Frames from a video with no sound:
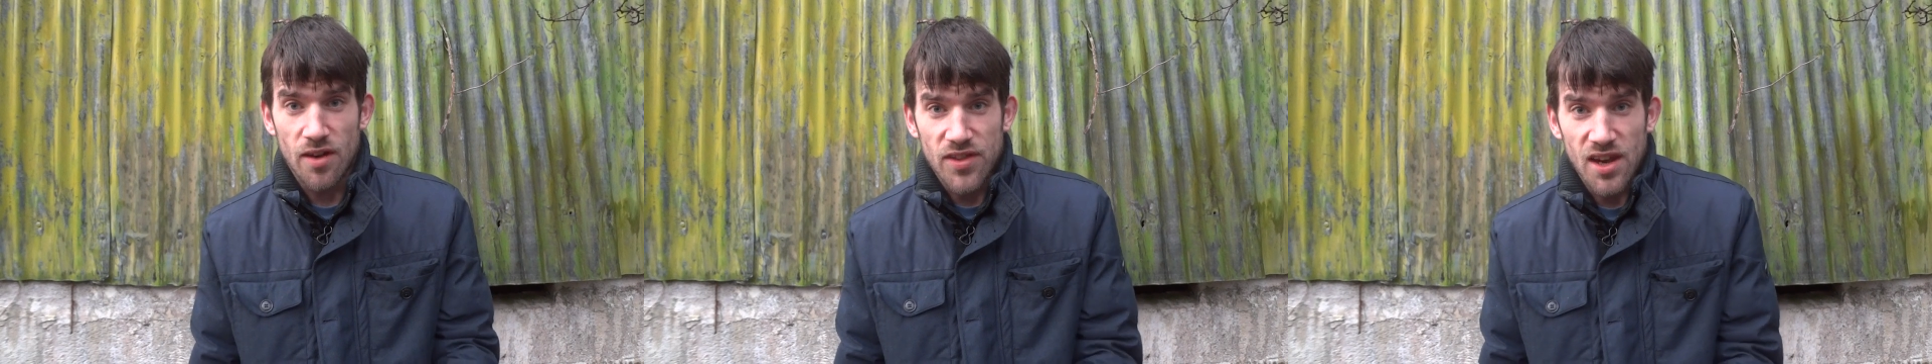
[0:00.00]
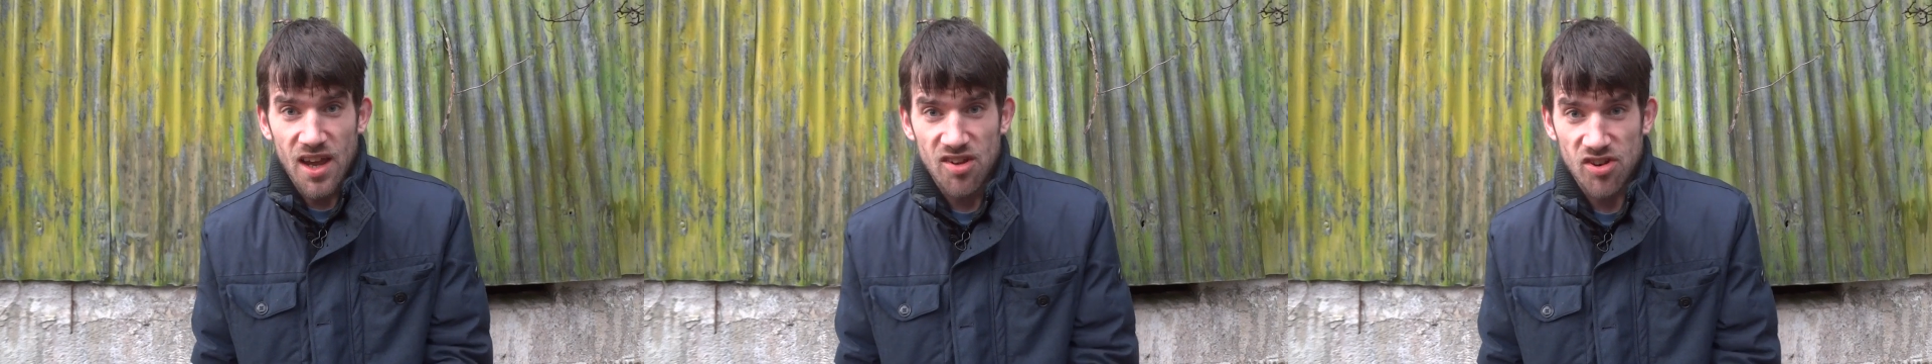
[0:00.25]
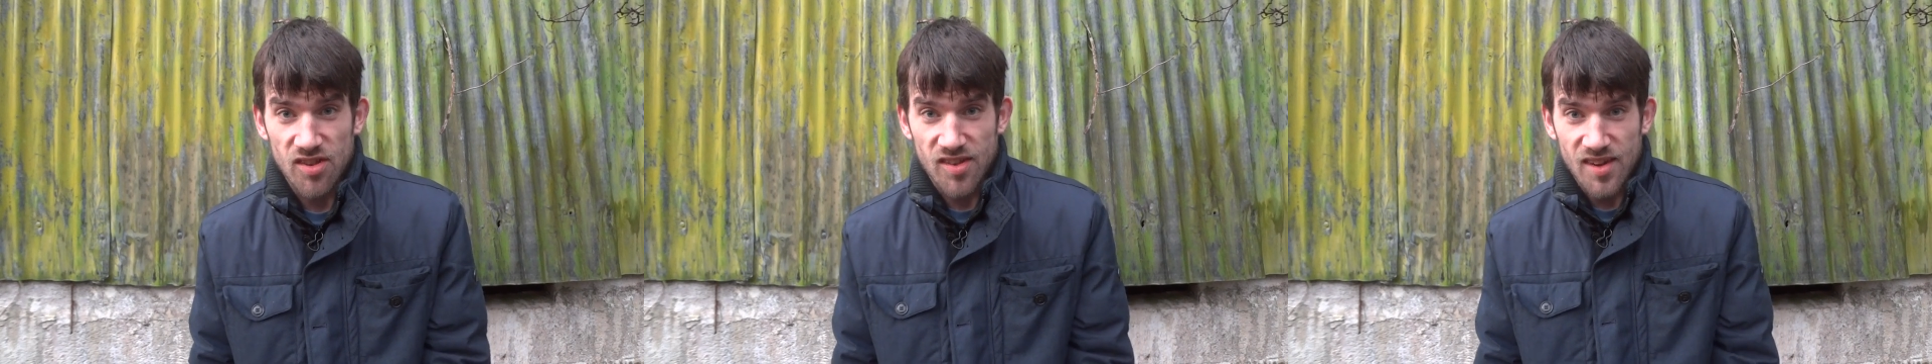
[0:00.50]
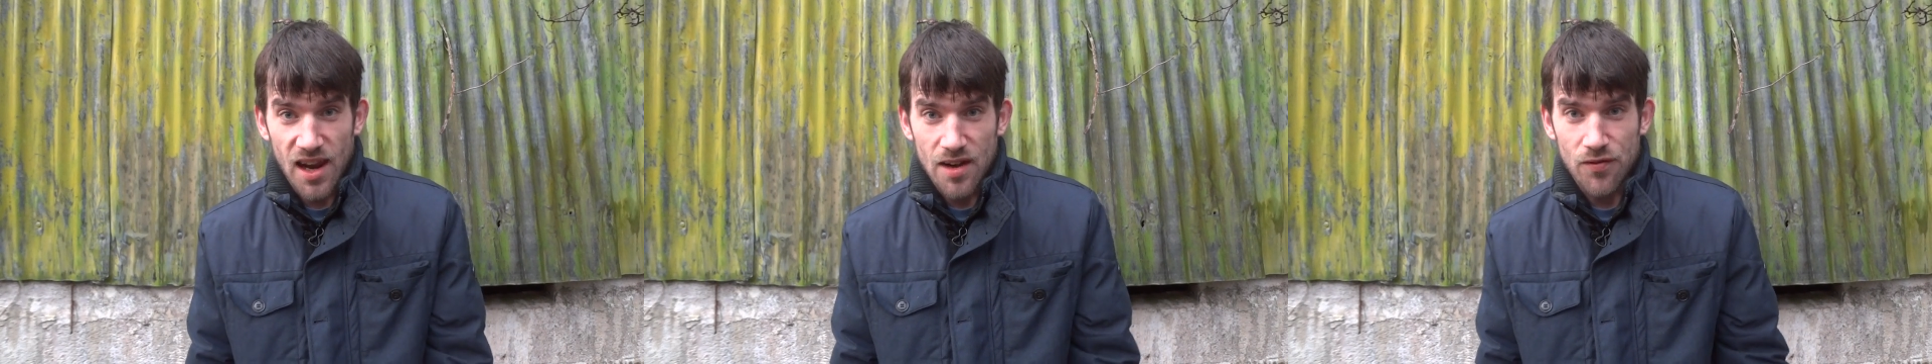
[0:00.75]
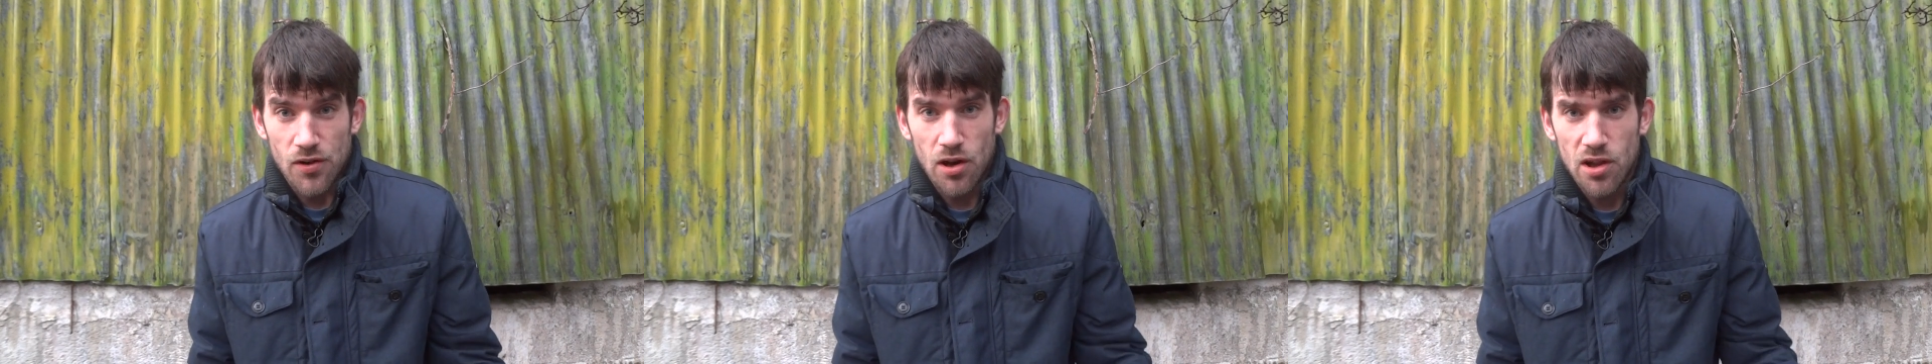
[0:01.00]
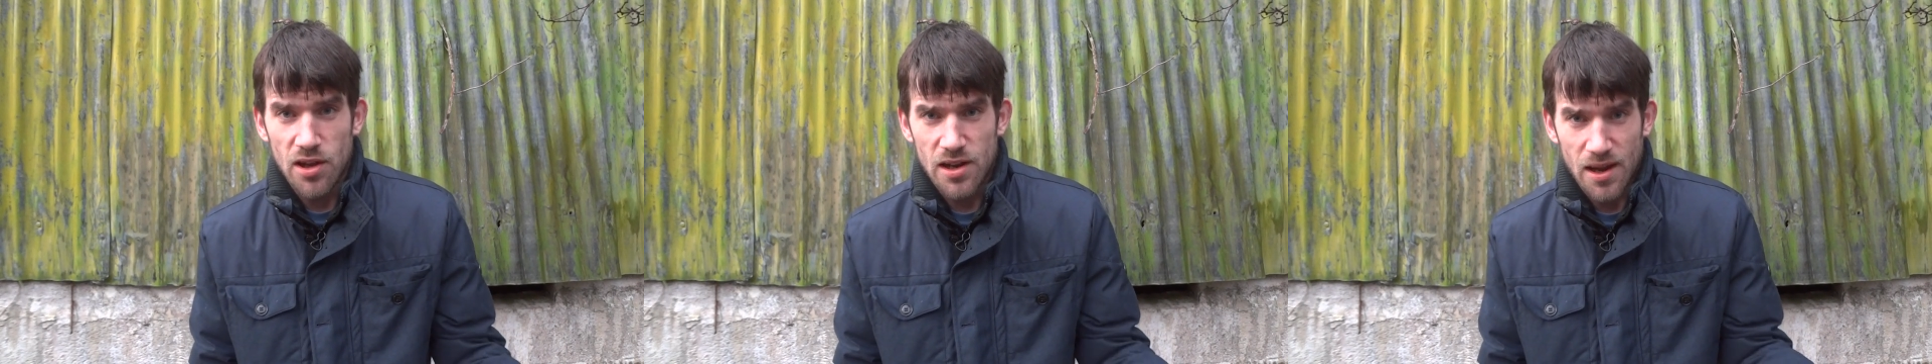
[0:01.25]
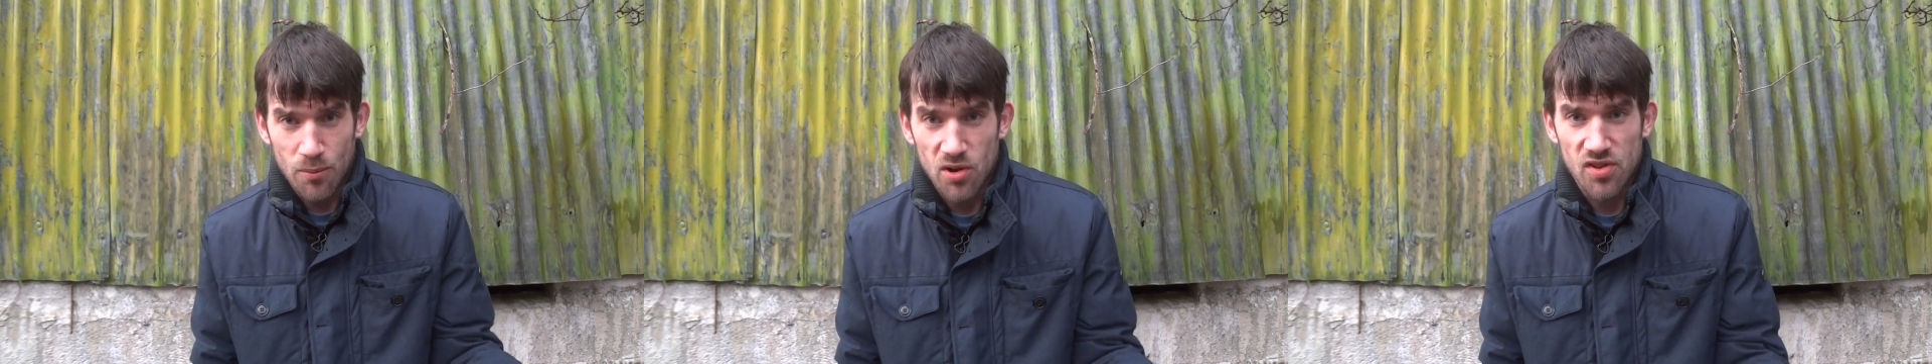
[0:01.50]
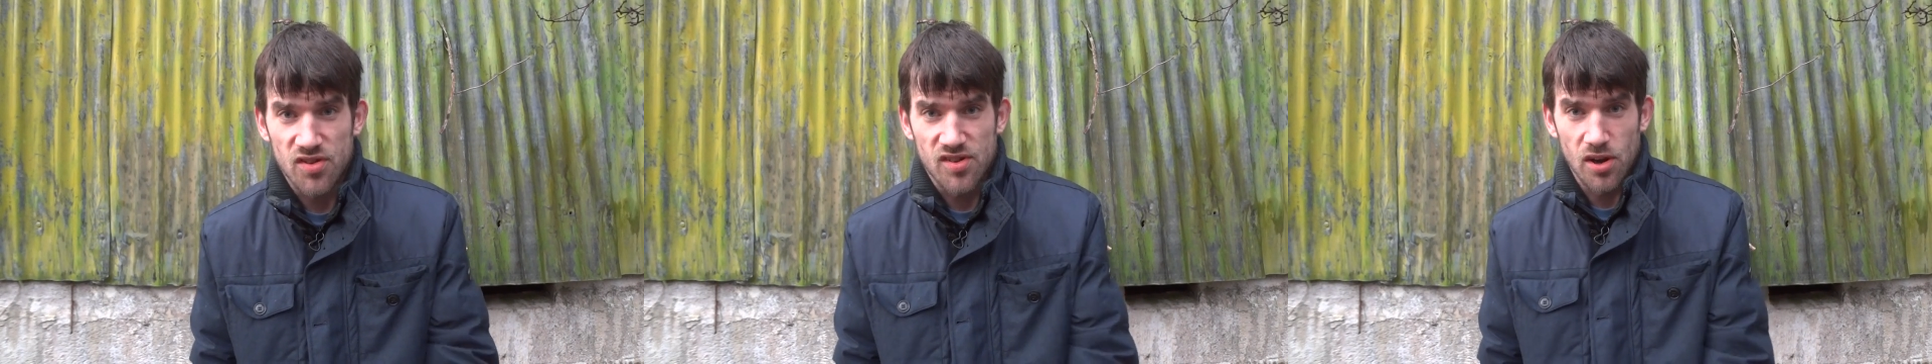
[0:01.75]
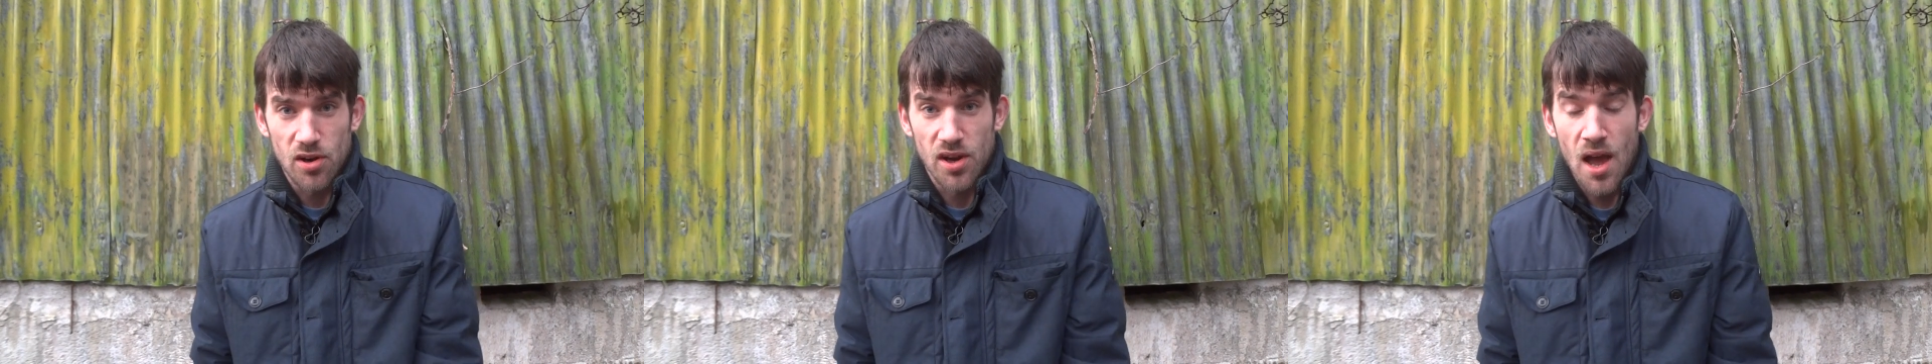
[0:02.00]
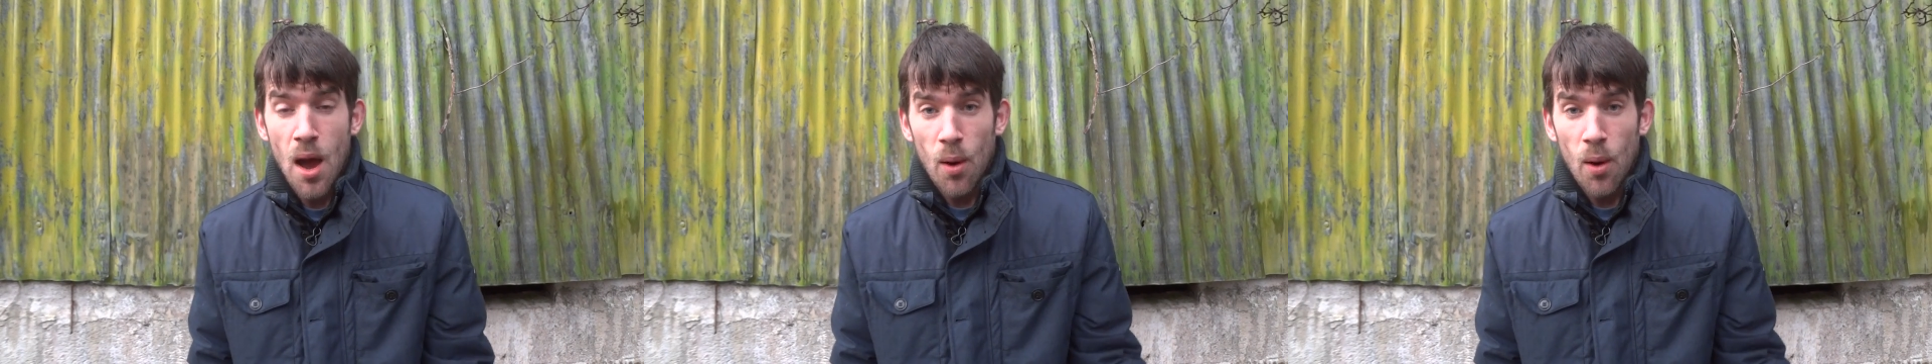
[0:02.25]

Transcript: of the nation state for all that it once stood